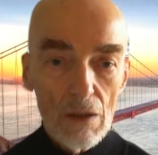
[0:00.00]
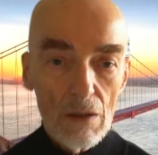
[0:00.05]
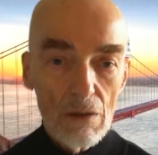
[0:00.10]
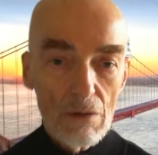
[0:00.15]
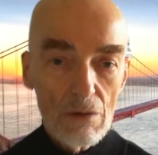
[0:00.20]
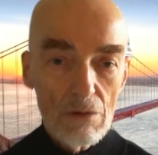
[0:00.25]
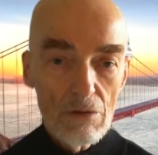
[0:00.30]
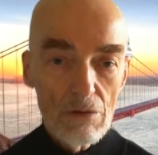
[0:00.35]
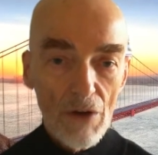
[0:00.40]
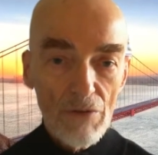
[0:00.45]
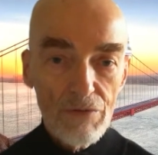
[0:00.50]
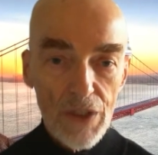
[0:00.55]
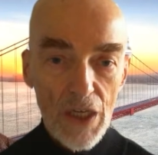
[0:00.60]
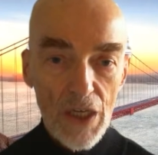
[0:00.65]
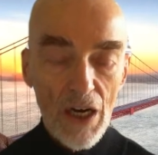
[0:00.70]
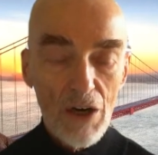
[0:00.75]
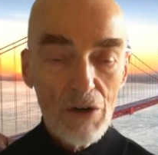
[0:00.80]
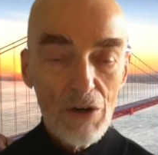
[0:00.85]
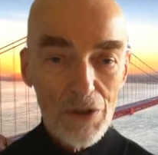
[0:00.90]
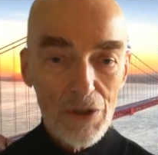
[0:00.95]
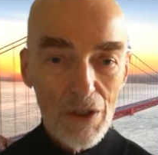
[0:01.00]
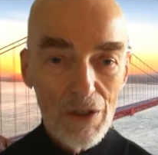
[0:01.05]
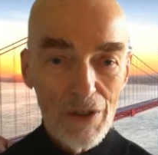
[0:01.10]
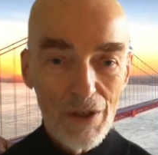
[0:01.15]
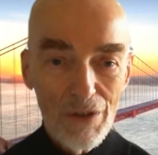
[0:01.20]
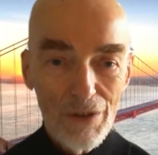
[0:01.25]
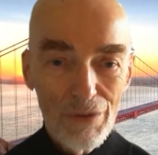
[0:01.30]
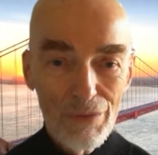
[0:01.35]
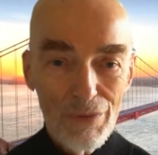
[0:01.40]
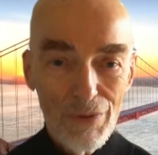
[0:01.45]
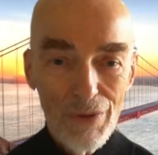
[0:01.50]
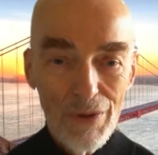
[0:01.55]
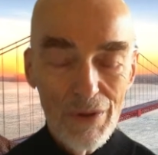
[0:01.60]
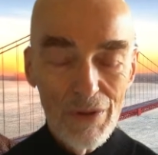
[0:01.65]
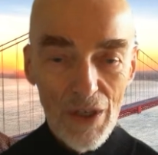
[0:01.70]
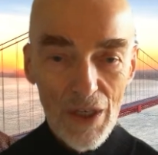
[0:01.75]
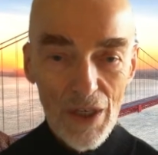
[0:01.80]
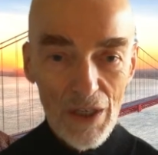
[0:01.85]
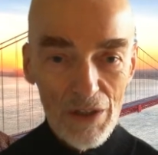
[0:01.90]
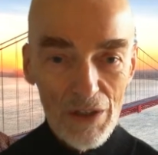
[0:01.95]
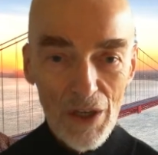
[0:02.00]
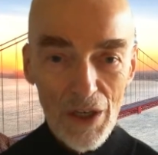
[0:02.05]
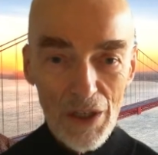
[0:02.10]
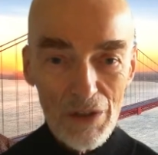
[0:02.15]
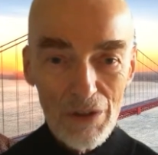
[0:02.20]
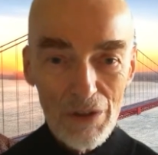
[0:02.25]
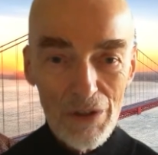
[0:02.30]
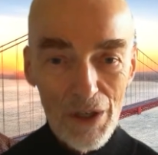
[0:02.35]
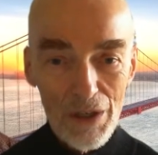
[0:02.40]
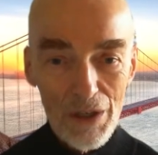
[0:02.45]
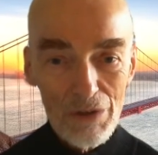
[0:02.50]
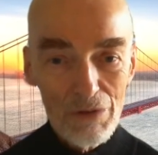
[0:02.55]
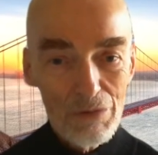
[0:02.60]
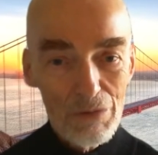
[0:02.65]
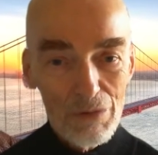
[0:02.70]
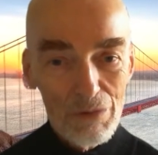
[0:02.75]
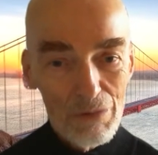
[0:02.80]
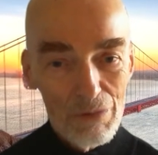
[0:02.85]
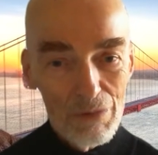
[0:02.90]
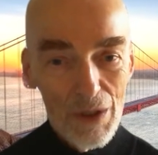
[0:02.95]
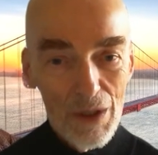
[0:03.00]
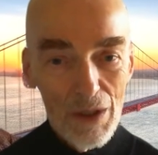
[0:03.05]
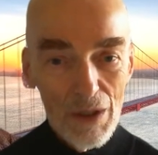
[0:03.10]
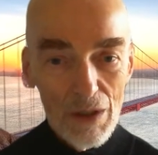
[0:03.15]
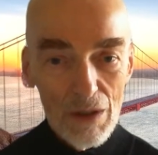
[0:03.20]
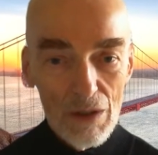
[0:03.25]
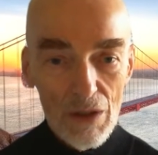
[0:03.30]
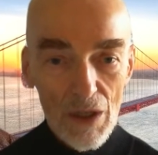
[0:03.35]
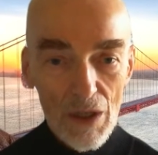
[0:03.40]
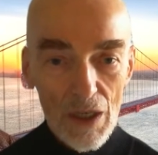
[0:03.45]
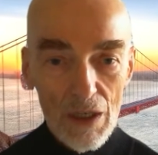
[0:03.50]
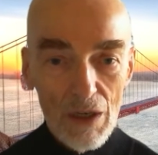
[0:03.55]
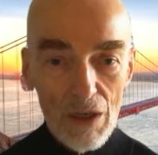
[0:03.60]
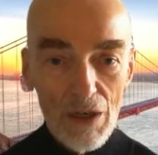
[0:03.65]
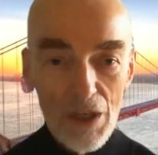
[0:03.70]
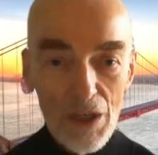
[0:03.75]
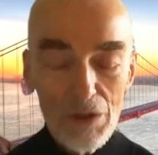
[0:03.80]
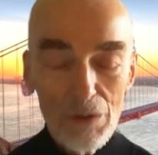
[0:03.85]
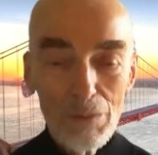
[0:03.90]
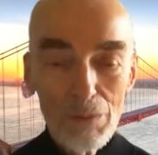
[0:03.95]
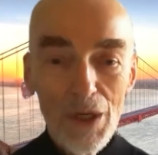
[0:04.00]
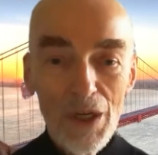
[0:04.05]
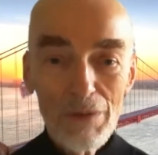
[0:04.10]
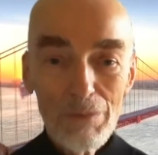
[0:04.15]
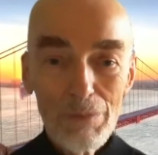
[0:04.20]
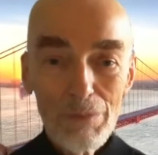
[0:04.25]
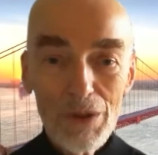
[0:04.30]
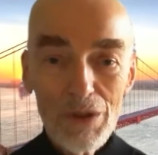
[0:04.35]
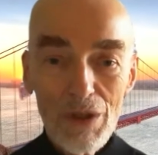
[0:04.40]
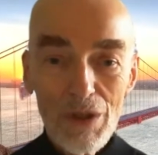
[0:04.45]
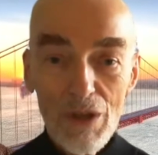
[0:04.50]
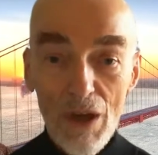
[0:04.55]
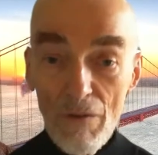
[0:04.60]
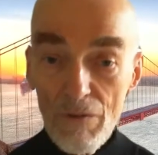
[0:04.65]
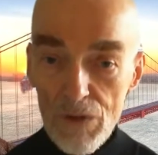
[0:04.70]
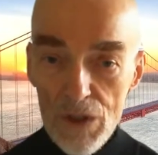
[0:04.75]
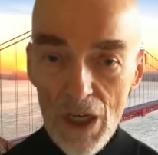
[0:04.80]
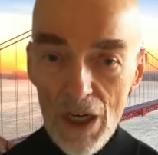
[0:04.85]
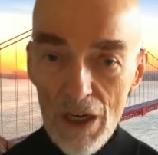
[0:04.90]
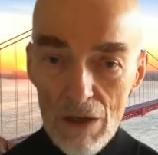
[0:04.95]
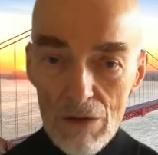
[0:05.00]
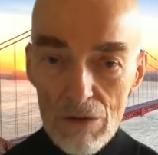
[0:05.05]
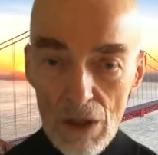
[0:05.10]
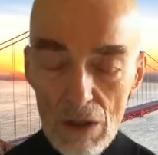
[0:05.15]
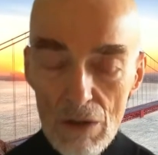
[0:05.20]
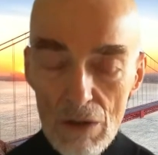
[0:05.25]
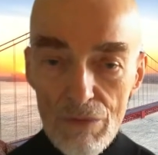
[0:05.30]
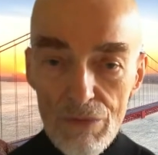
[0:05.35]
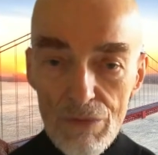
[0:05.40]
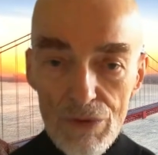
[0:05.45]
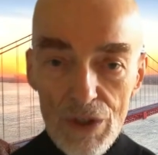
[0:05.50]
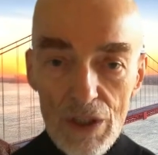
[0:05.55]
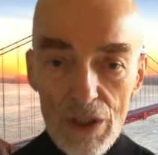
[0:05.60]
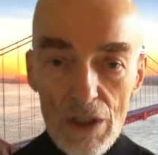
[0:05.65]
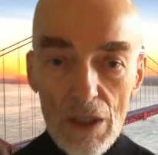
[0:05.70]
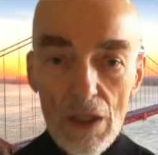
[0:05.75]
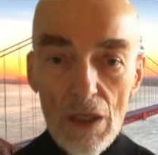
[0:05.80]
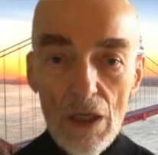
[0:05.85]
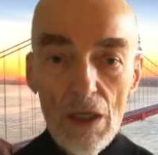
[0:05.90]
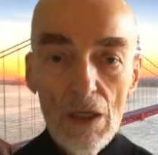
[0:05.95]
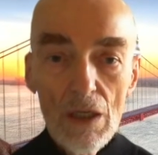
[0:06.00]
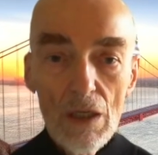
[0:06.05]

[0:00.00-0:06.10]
left out of that item had been left out of the